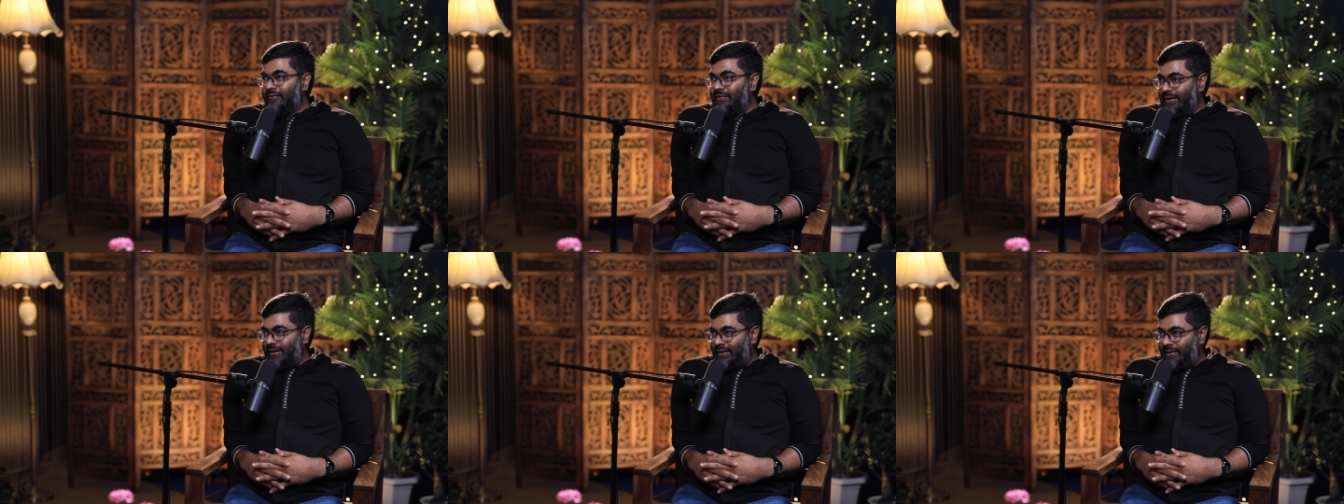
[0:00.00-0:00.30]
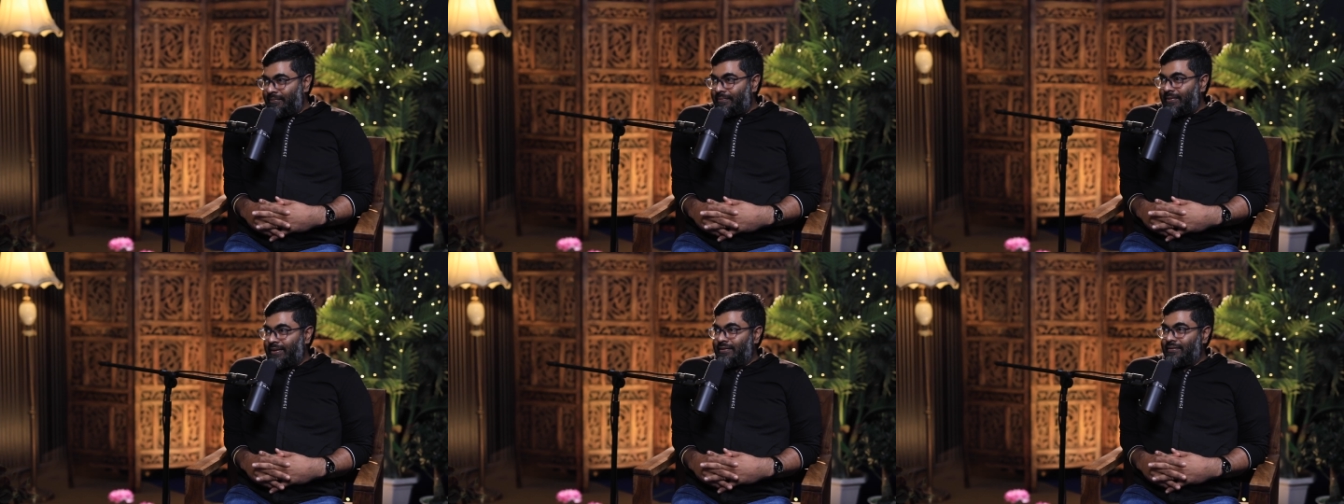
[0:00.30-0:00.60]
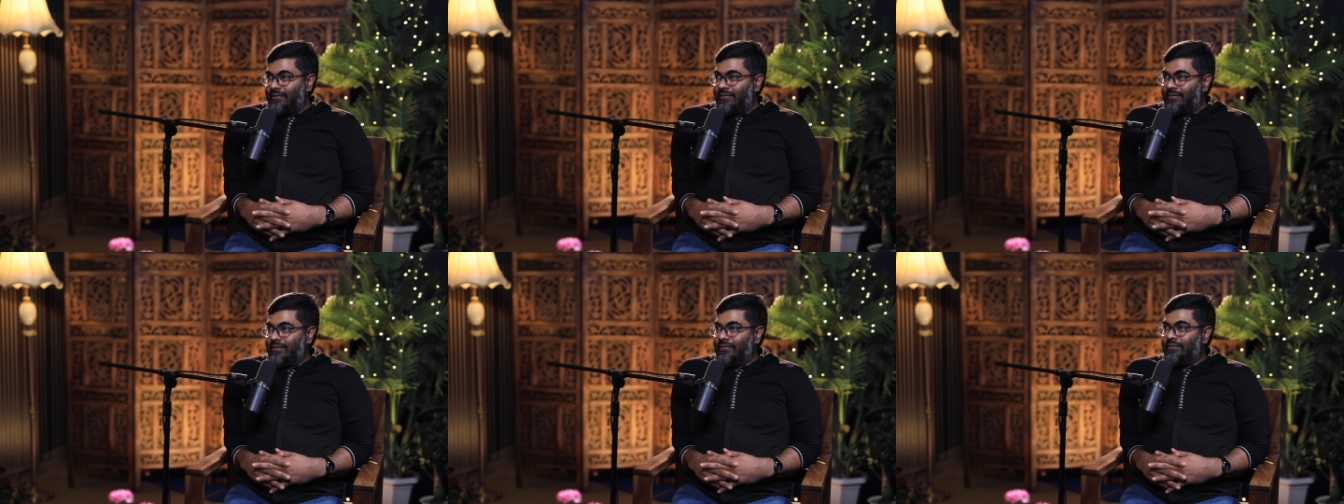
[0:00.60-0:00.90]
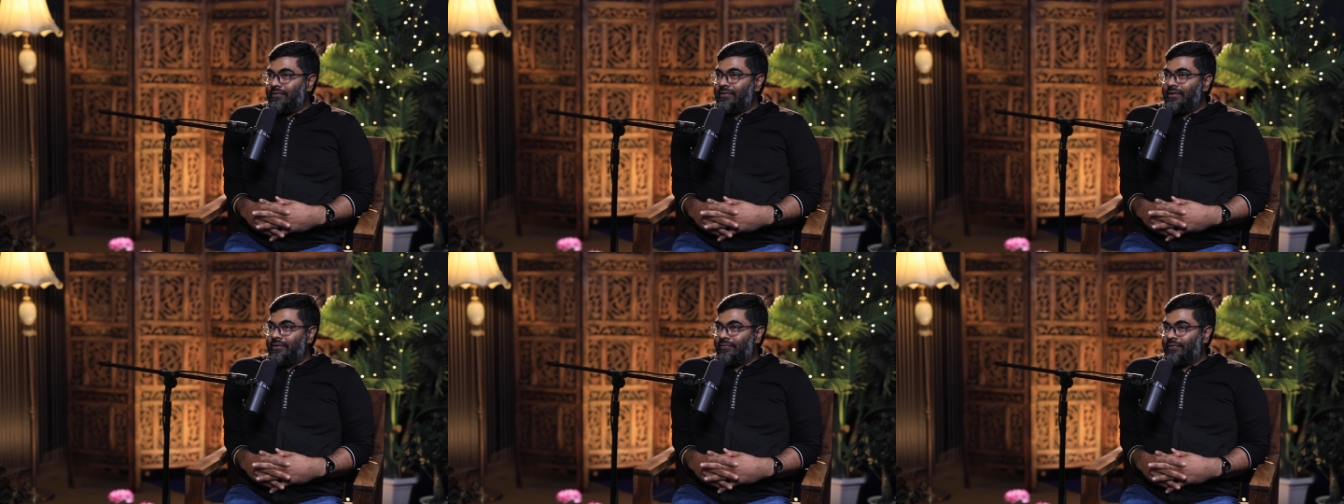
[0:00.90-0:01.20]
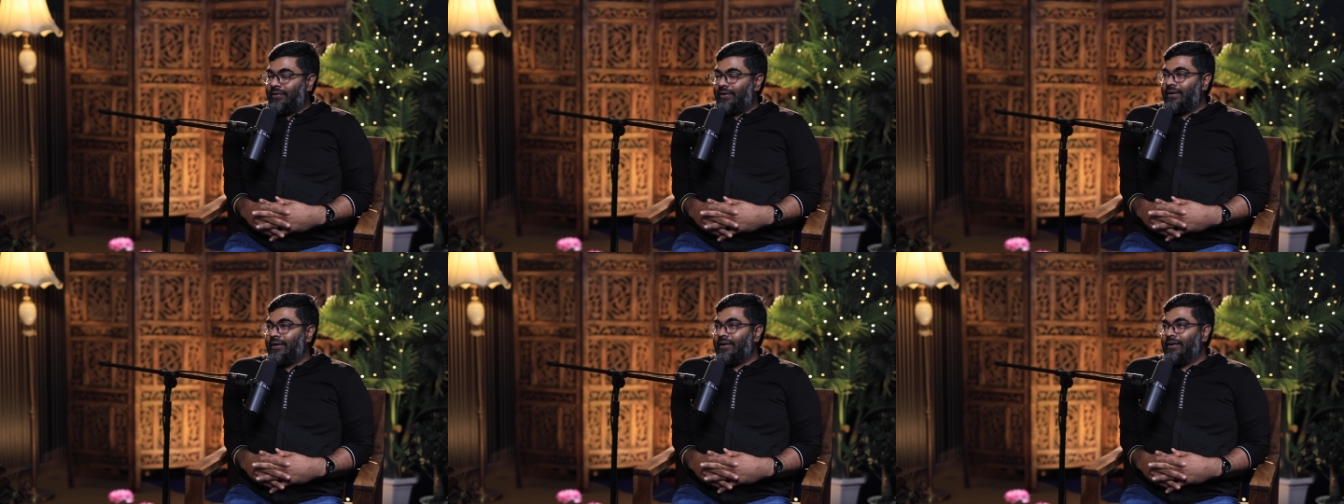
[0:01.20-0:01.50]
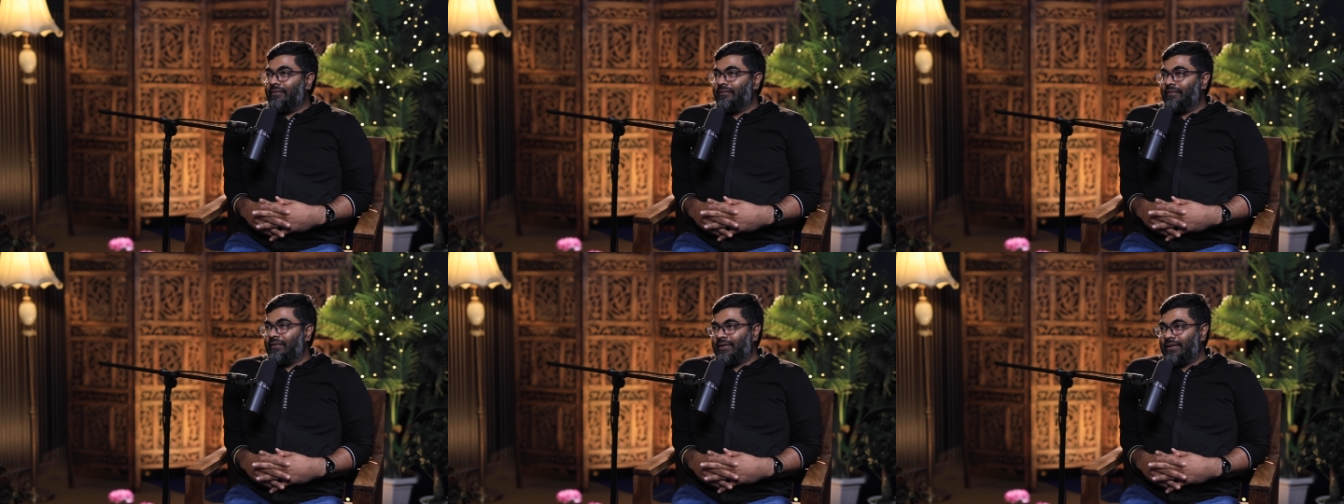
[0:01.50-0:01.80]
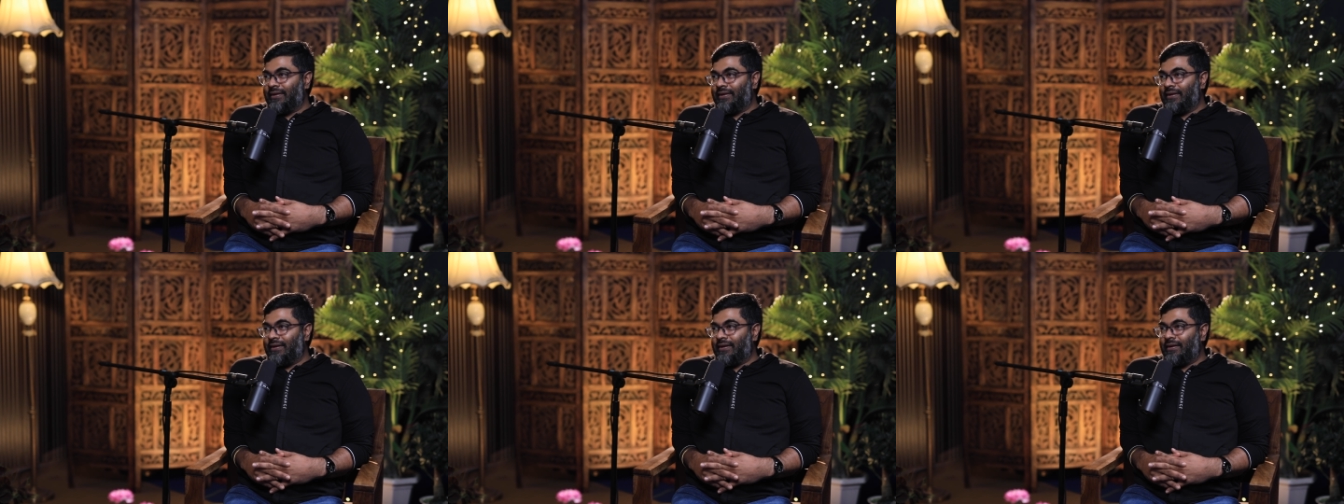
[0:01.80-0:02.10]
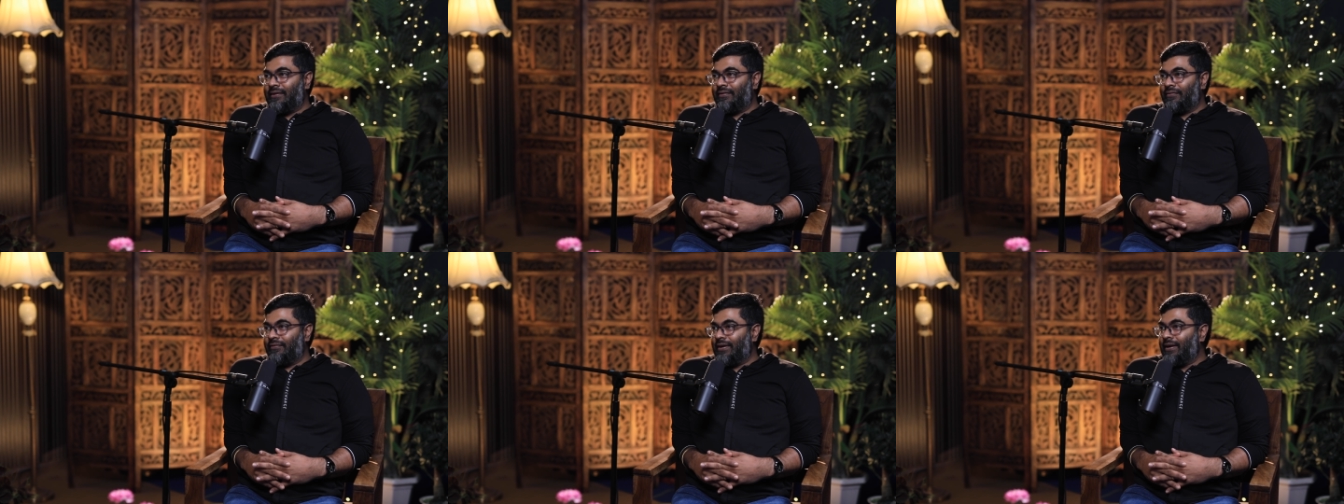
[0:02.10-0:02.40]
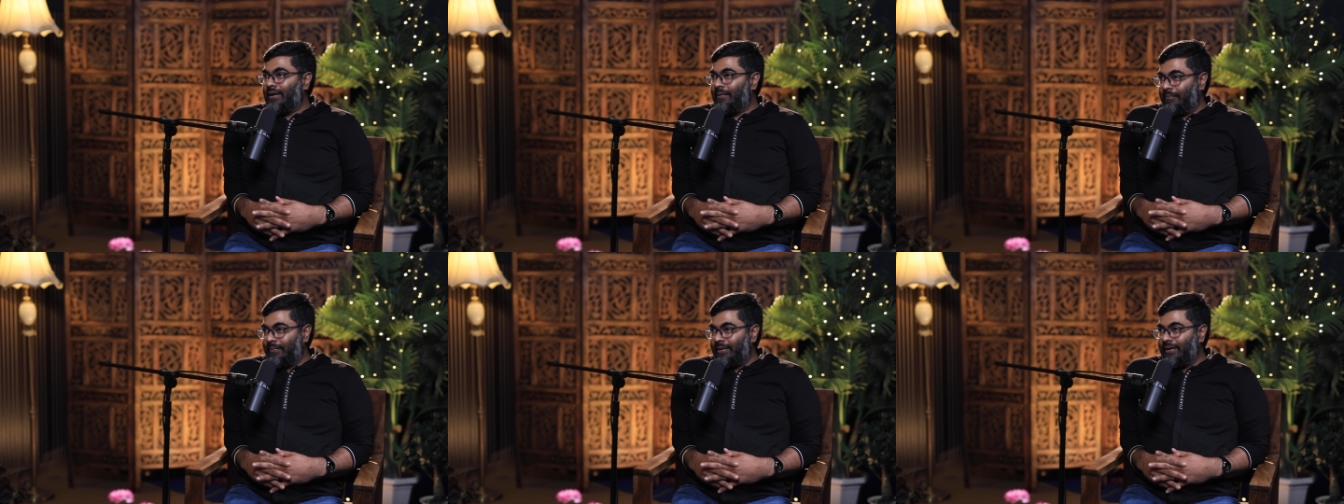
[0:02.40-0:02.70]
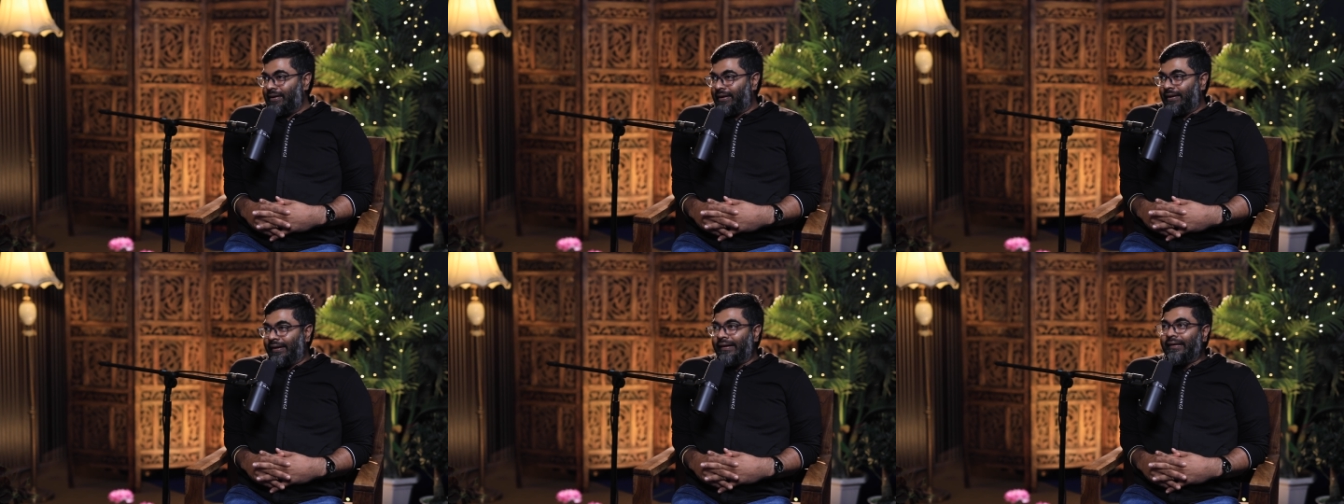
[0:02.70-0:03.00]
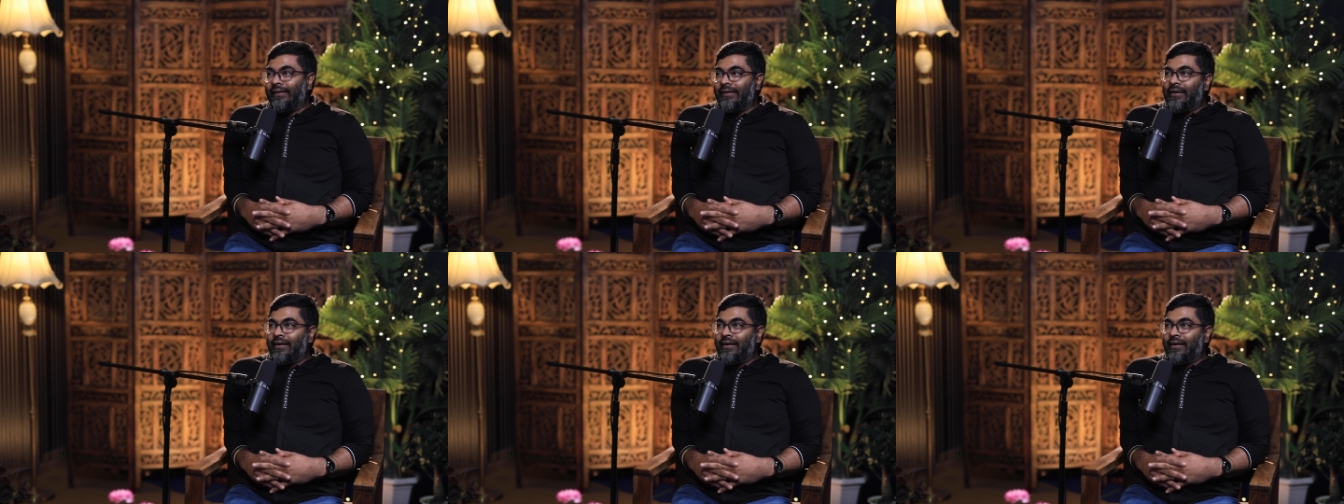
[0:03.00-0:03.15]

of the enterprises. They wanted everything under one umbrella.